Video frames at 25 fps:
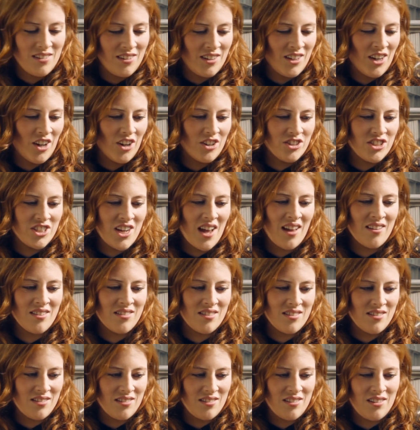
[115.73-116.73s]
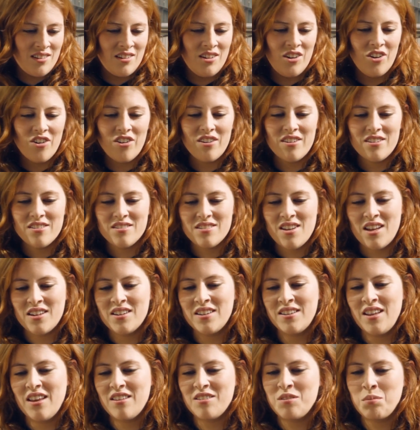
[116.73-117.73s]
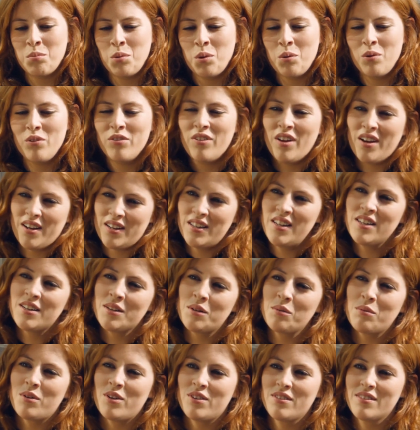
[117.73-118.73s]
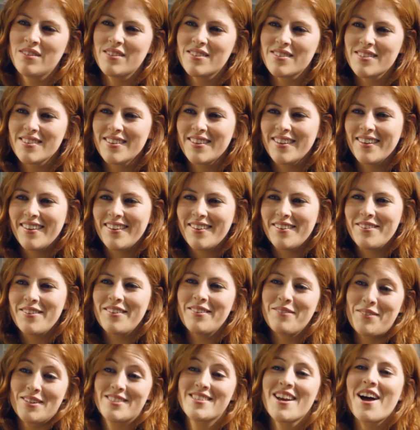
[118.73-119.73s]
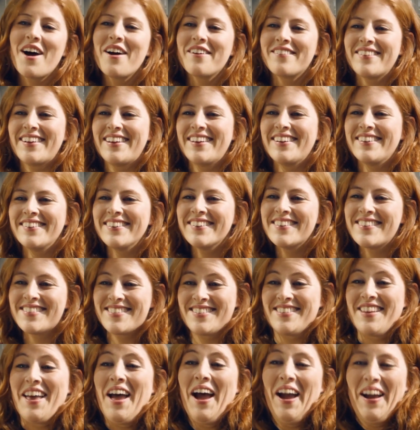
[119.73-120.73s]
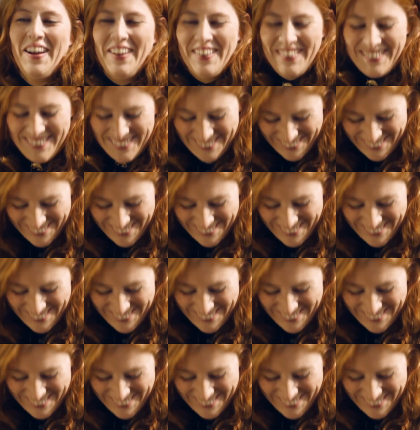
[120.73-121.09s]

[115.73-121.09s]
you know, Jess and Lauren are standing next to me with, like, little ones, which are real, so.